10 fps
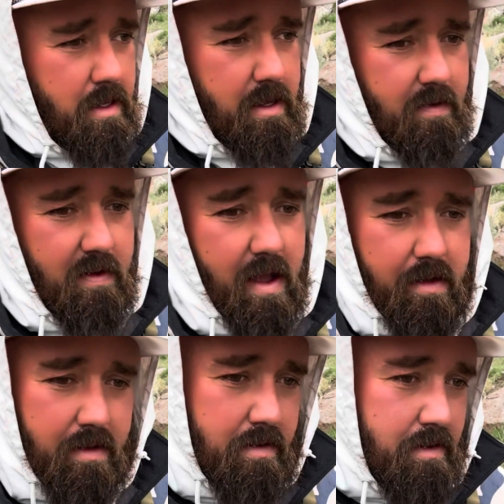If I
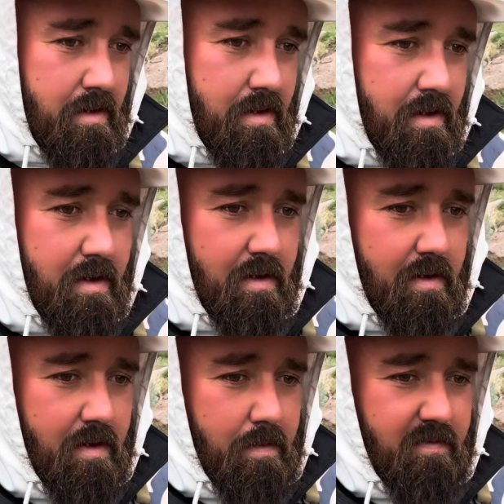
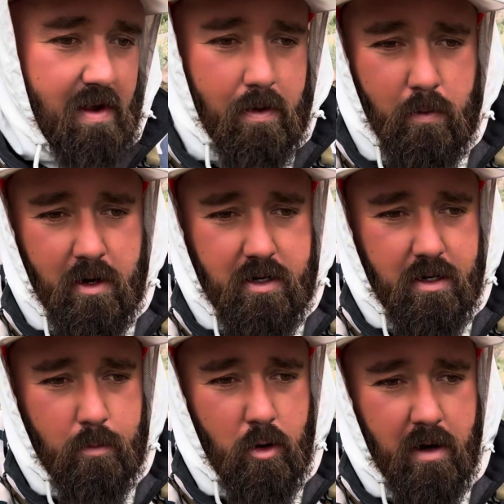find 1 or 2
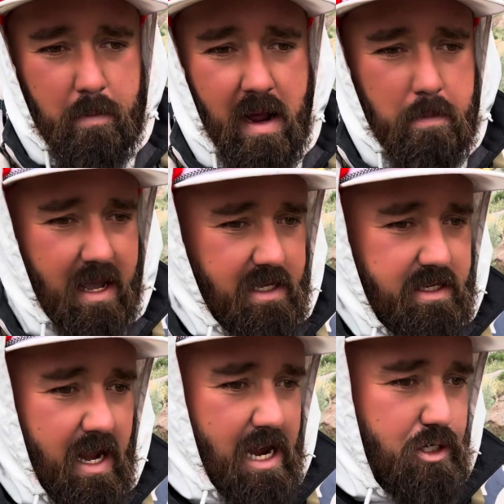more, I might make a
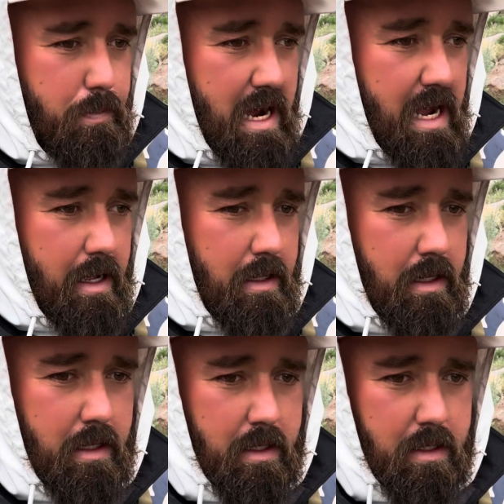stash pile
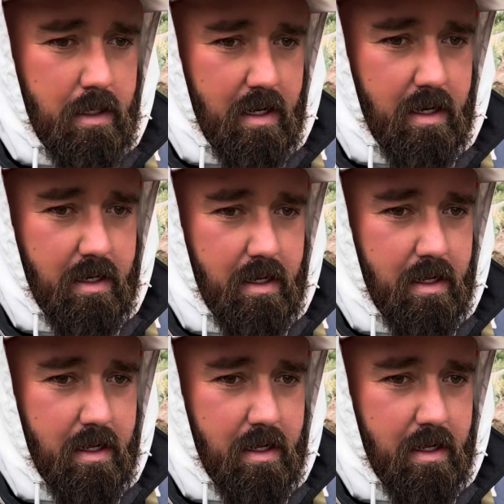and